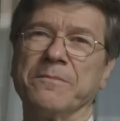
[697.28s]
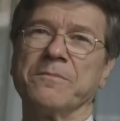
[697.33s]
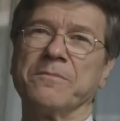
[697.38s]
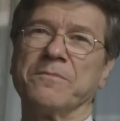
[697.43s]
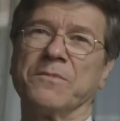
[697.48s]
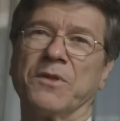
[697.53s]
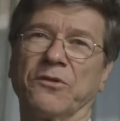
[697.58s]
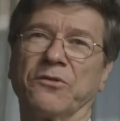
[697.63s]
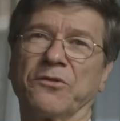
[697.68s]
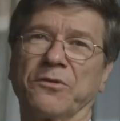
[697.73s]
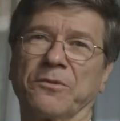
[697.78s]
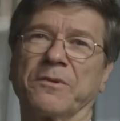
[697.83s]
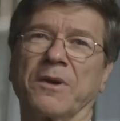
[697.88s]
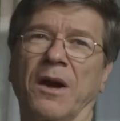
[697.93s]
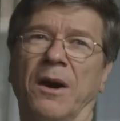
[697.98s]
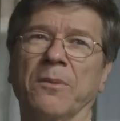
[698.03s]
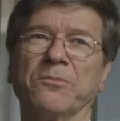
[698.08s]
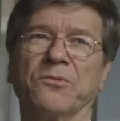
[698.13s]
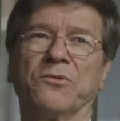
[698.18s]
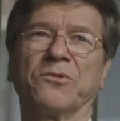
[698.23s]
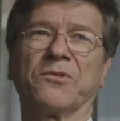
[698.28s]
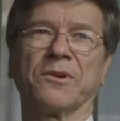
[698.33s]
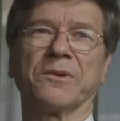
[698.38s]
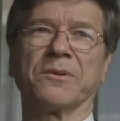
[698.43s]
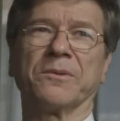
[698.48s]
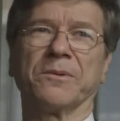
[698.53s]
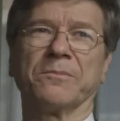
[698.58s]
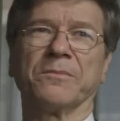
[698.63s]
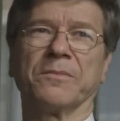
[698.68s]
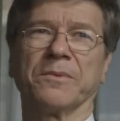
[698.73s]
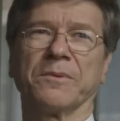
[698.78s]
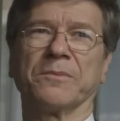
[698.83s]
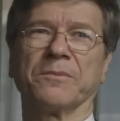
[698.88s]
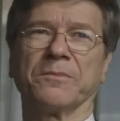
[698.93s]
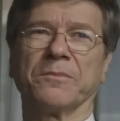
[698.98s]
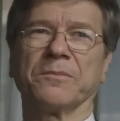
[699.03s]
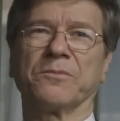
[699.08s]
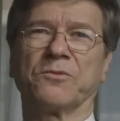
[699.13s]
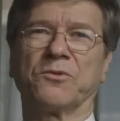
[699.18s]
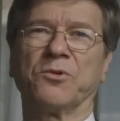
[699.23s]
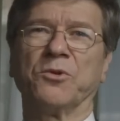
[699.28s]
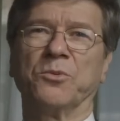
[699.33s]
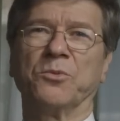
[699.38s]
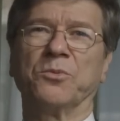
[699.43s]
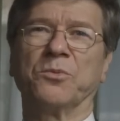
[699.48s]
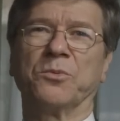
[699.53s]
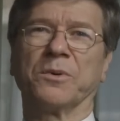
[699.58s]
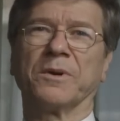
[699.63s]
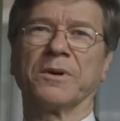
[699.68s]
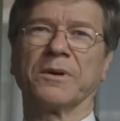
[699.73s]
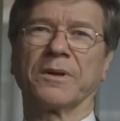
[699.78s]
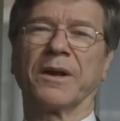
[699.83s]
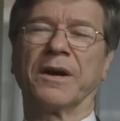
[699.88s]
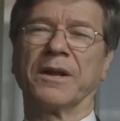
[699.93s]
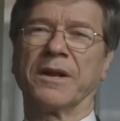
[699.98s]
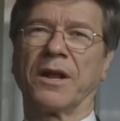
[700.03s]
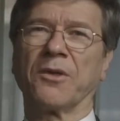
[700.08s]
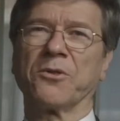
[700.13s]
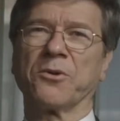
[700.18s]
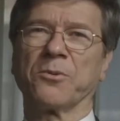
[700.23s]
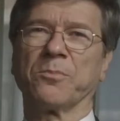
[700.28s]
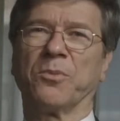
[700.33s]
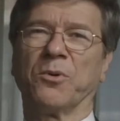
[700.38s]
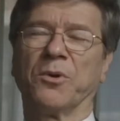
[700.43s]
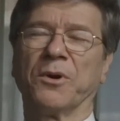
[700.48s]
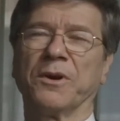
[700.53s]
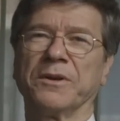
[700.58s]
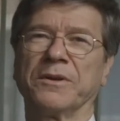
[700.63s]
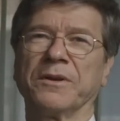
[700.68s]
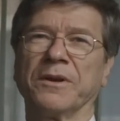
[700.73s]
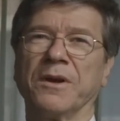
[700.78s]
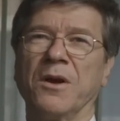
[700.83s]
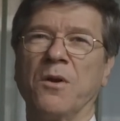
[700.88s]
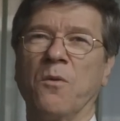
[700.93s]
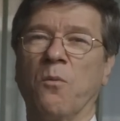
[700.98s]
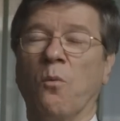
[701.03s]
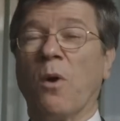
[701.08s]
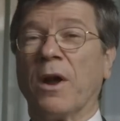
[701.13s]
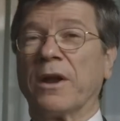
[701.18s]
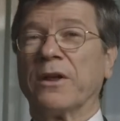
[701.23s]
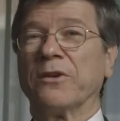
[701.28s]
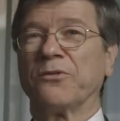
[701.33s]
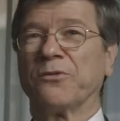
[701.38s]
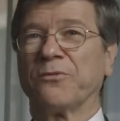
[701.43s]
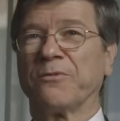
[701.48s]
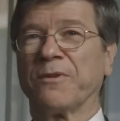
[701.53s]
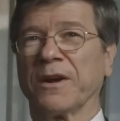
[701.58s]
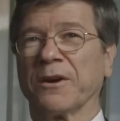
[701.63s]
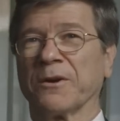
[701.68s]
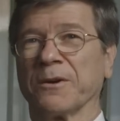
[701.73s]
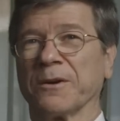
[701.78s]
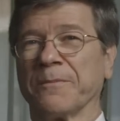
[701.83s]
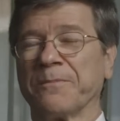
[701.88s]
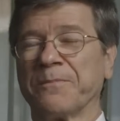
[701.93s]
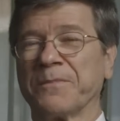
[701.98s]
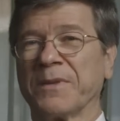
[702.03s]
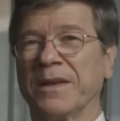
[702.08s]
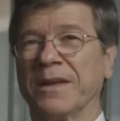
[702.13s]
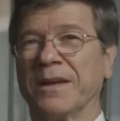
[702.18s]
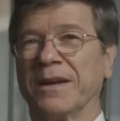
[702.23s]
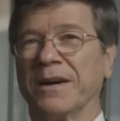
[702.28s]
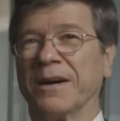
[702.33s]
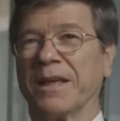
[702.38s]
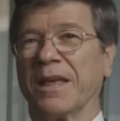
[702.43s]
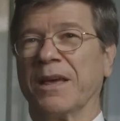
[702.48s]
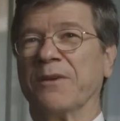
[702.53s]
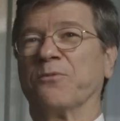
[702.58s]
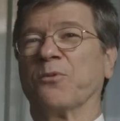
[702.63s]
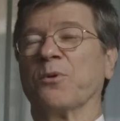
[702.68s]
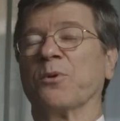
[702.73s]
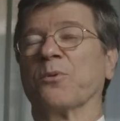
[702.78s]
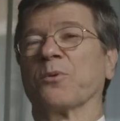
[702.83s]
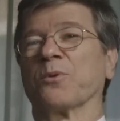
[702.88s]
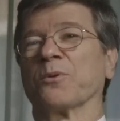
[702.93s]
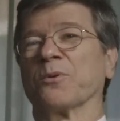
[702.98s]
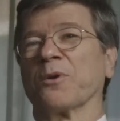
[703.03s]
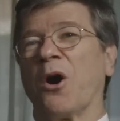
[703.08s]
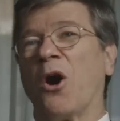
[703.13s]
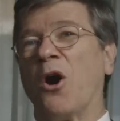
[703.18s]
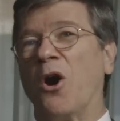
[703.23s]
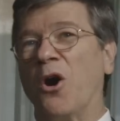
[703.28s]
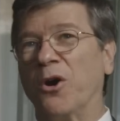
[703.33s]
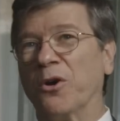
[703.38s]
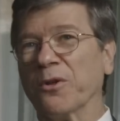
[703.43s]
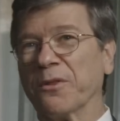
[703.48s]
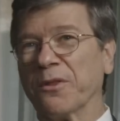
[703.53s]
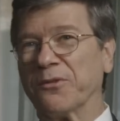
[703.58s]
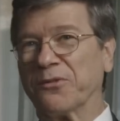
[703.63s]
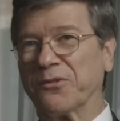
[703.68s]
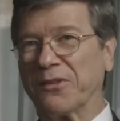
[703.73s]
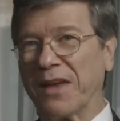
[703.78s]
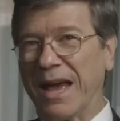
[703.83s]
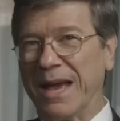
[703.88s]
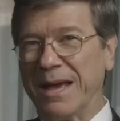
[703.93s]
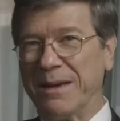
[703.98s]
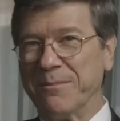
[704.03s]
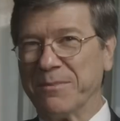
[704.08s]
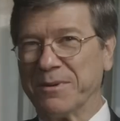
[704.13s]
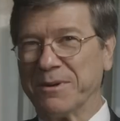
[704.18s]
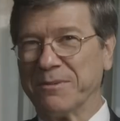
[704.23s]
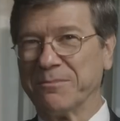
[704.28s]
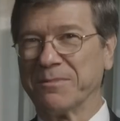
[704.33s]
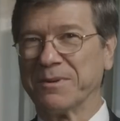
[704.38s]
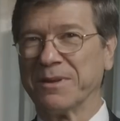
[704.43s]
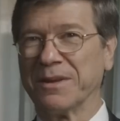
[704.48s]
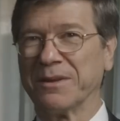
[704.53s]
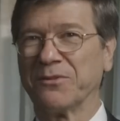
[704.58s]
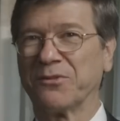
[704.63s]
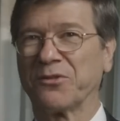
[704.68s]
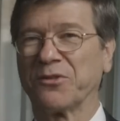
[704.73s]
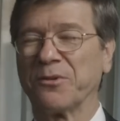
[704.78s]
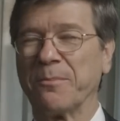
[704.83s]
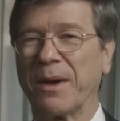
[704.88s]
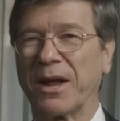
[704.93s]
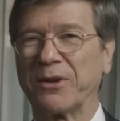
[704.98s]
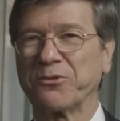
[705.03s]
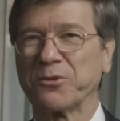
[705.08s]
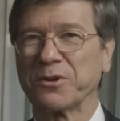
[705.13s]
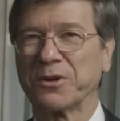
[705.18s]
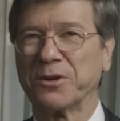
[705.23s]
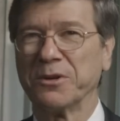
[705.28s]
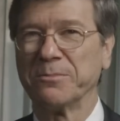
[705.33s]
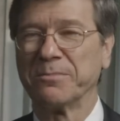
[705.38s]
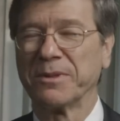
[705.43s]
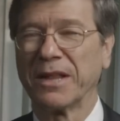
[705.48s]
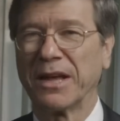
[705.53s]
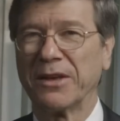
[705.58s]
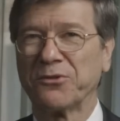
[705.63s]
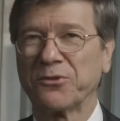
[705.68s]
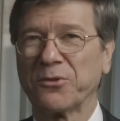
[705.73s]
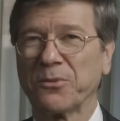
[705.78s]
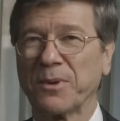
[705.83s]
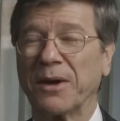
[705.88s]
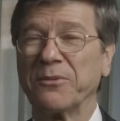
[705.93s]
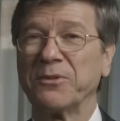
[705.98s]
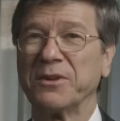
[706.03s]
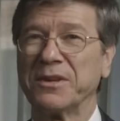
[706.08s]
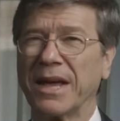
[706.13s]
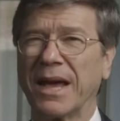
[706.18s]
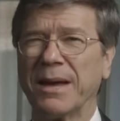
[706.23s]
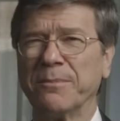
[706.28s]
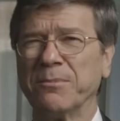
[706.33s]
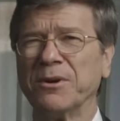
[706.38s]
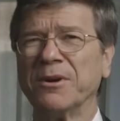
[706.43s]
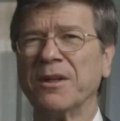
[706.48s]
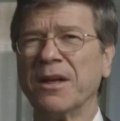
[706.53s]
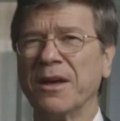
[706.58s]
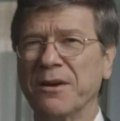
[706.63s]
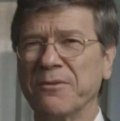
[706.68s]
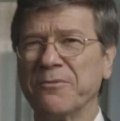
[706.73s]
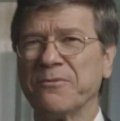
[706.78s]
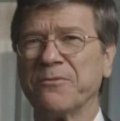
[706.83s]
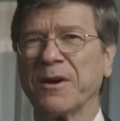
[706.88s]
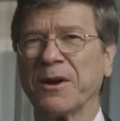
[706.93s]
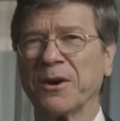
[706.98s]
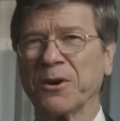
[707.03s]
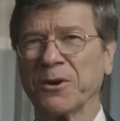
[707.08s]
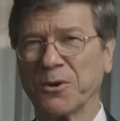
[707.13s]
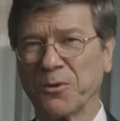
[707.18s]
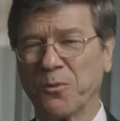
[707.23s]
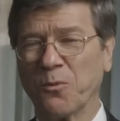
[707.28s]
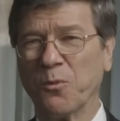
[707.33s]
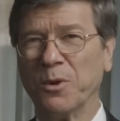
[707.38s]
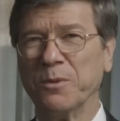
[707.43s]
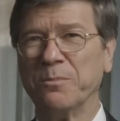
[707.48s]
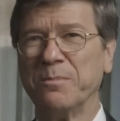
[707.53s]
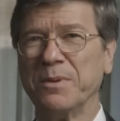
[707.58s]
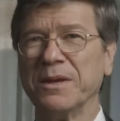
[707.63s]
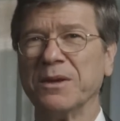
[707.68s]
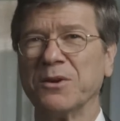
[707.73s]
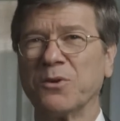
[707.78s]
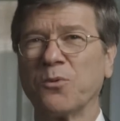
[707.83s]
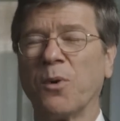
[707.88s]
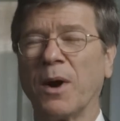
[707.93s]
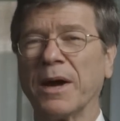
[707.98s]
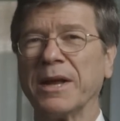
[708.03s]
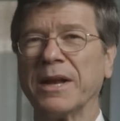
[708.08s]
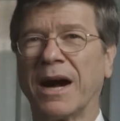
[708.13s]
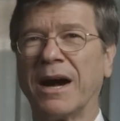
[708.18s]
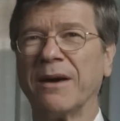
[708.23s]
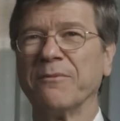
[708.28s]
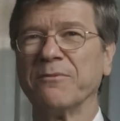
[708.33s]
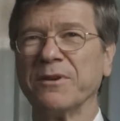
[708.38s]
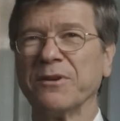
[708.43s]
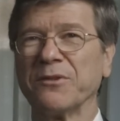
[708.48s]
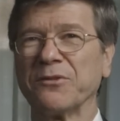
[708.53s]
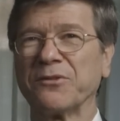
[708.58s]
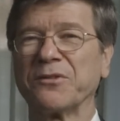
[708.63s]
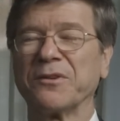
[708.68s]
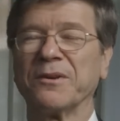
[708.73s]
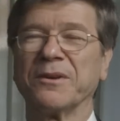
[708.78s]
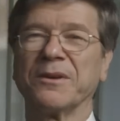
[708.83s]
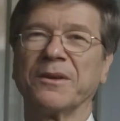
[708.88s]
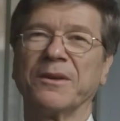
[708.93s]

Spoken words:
This comes to another point: what is fair? If we were all the same and symmetrically placed around the table, fair would be quite obvious.